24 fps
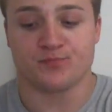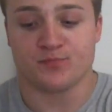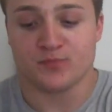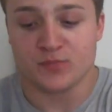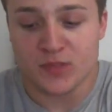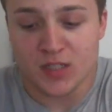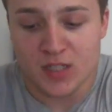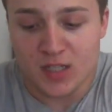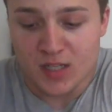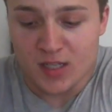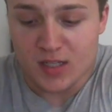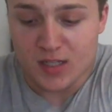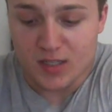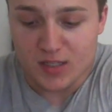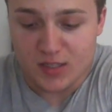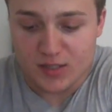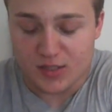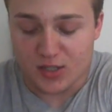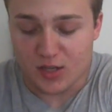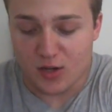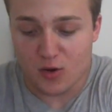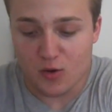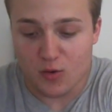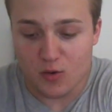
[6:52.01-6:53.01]

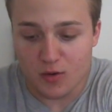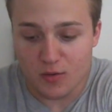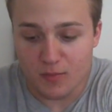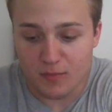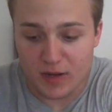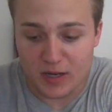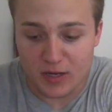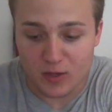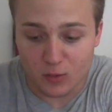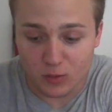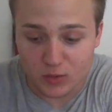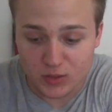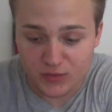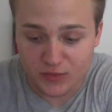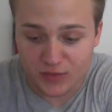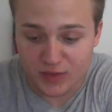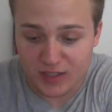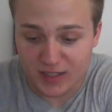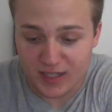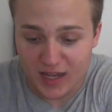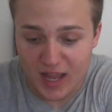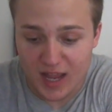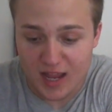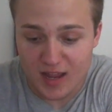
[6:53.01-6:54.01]
So my goals for
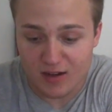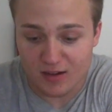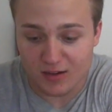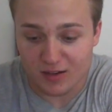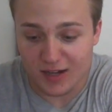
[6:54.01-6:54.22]
the day